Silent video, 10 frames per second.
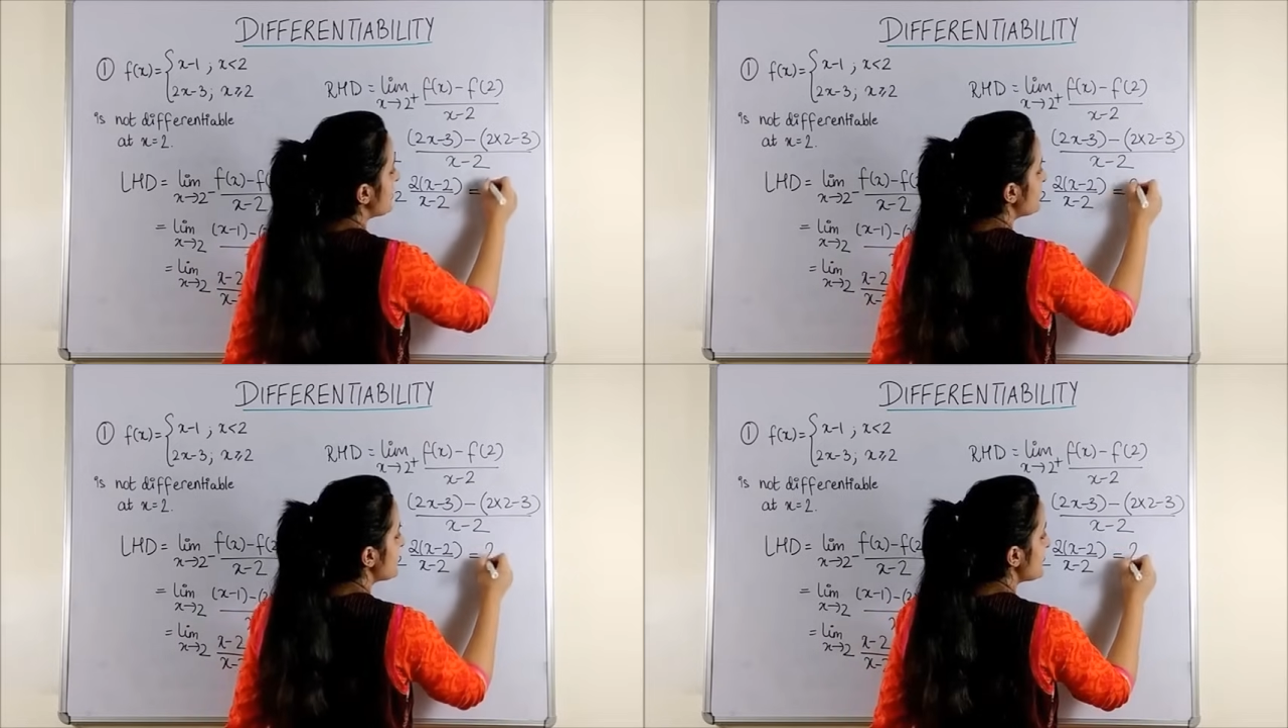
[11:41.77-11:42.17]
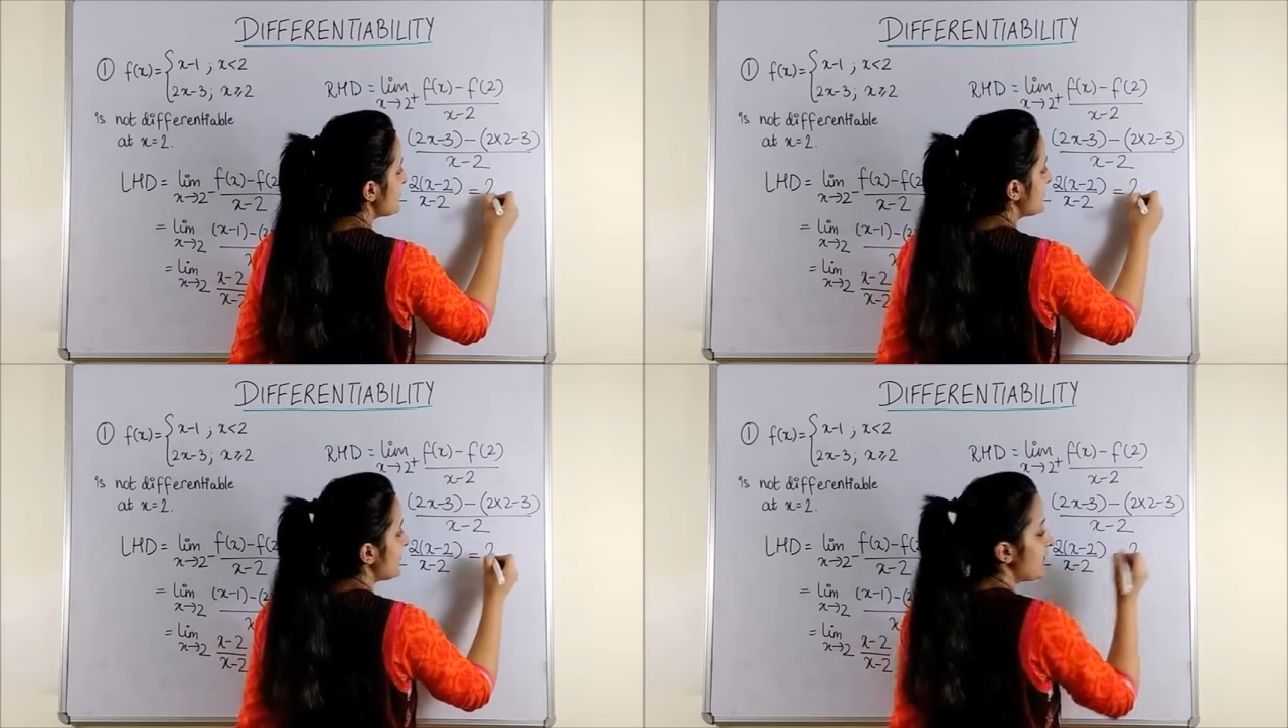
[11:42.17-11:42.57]
gives
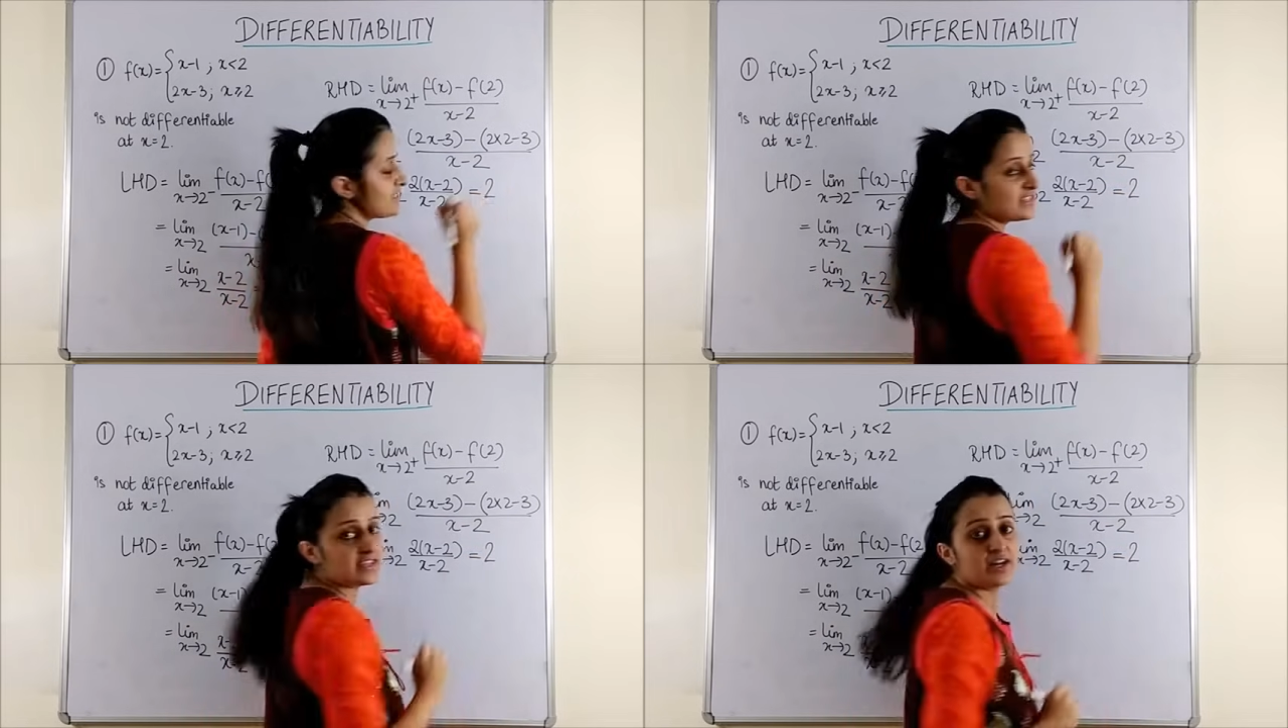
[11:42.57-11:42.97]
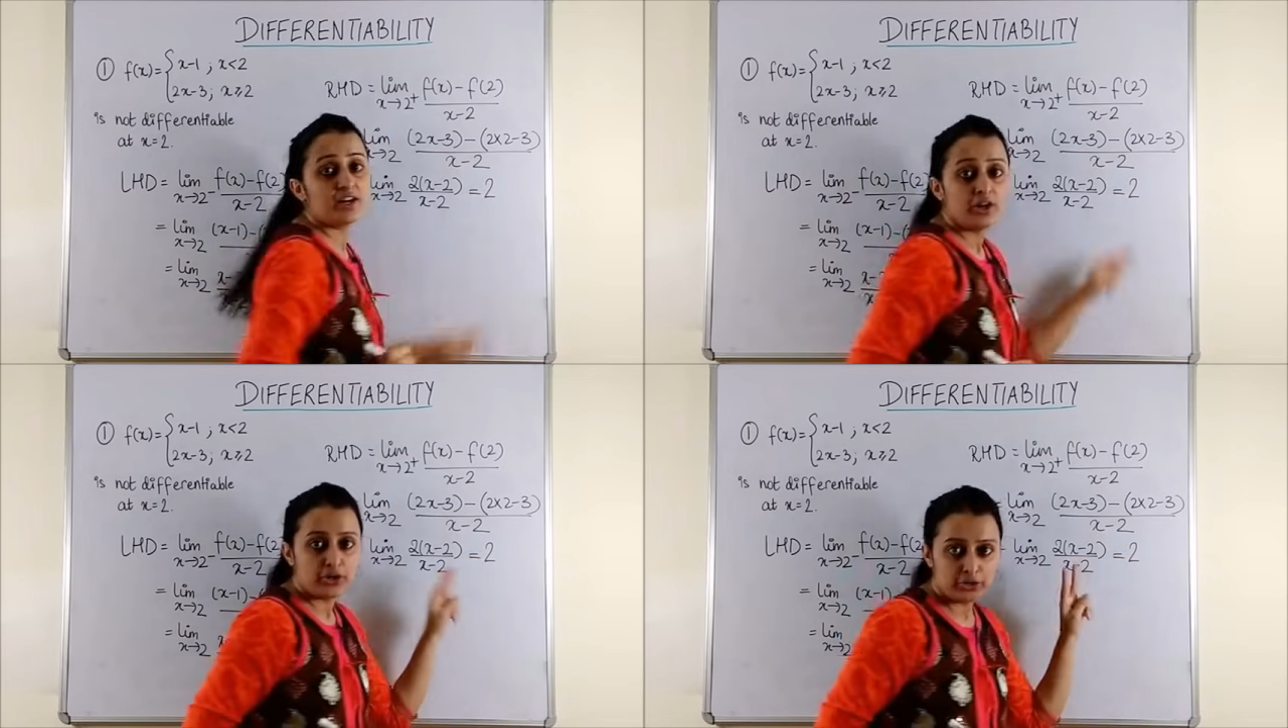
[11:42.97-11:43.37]
us the answer
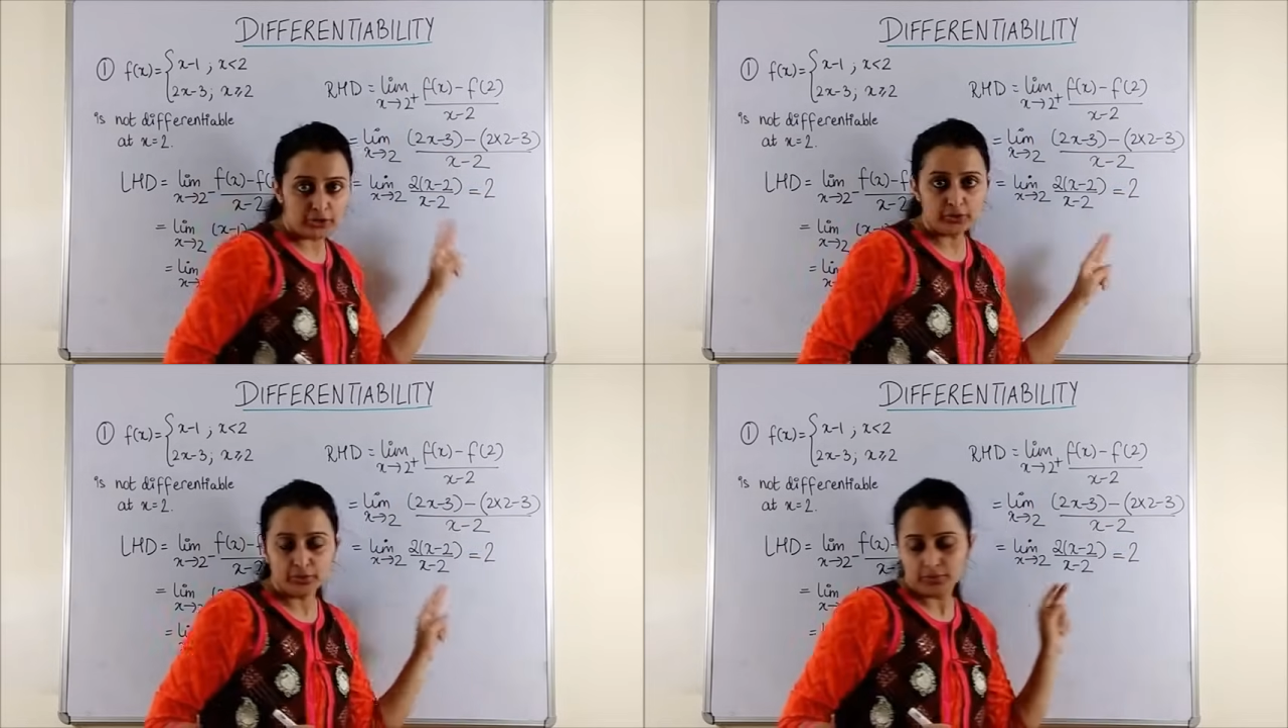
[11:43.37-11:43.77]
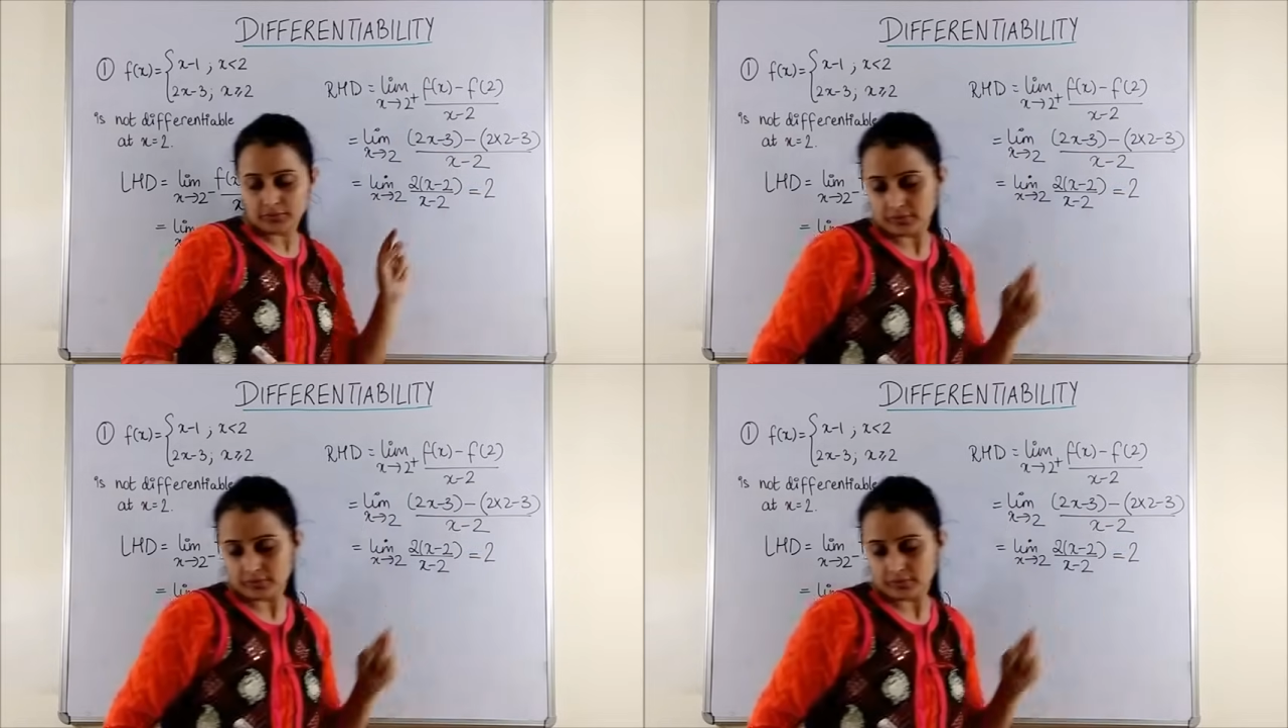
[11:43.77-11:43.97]
2.